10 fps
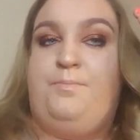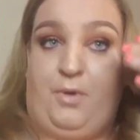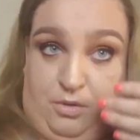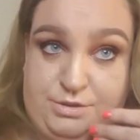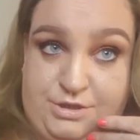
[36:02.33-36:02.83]

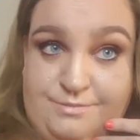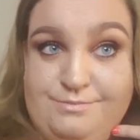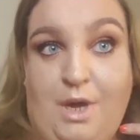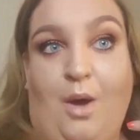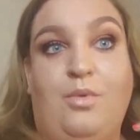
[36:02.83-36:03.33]
But,
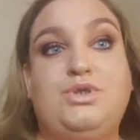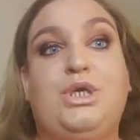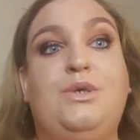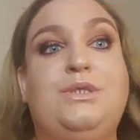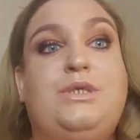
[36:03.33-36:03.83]
I will
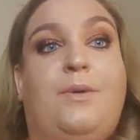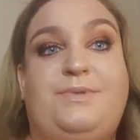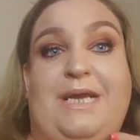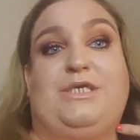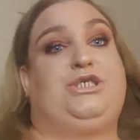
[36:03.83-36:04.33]
do the
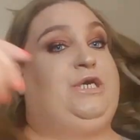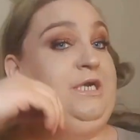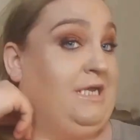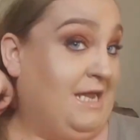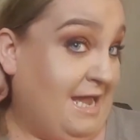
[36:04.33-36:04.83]
top
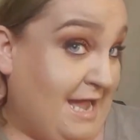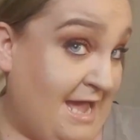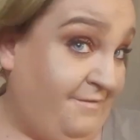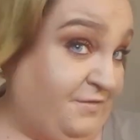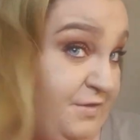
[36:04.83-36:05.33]
section
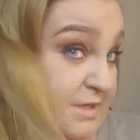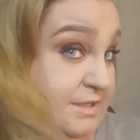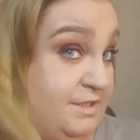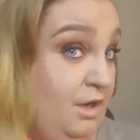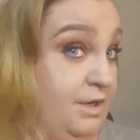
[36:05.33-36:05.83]
after
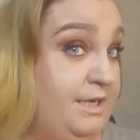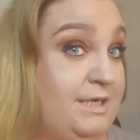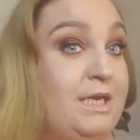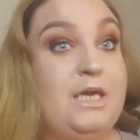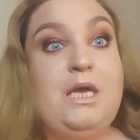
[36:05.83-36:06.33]
this
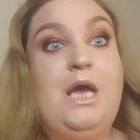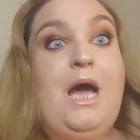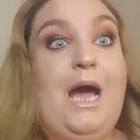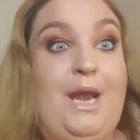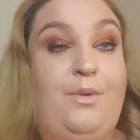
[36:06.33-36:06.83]
side,
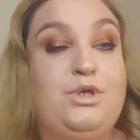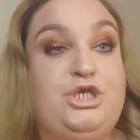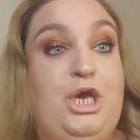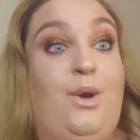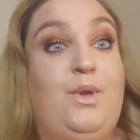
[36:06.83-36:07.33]
and I'll
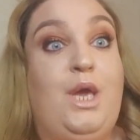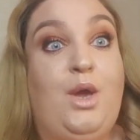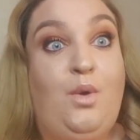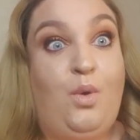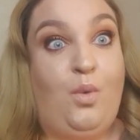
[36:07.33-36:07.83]
show
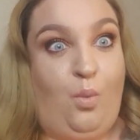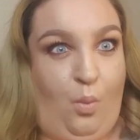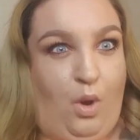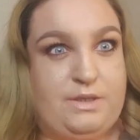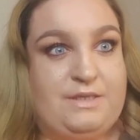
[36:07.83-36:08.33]
you
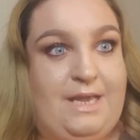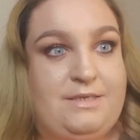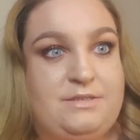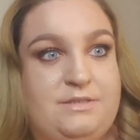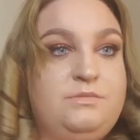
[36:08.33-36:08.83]
what's
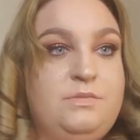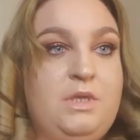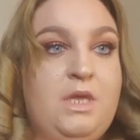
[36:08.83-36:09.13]
next.